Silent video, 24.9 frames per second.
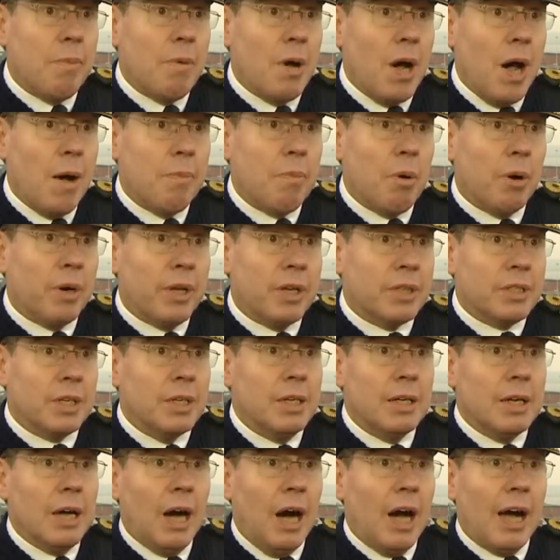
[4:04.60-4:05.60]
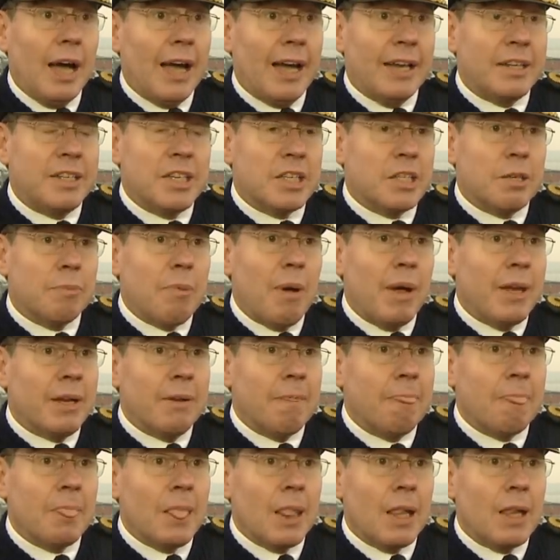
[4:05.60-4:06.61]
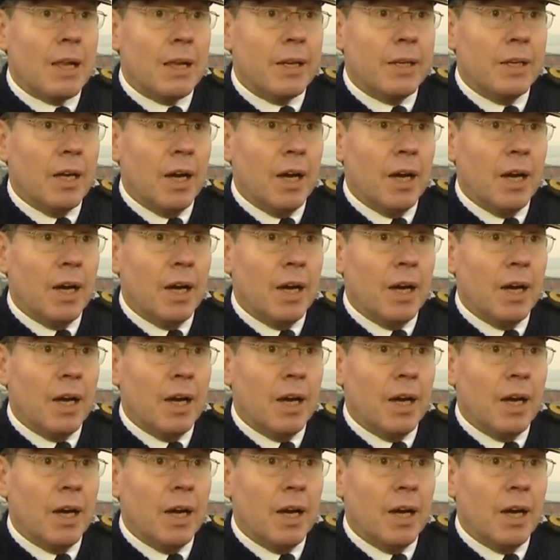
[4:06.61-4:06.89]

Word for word: upon it. I anticipate uh,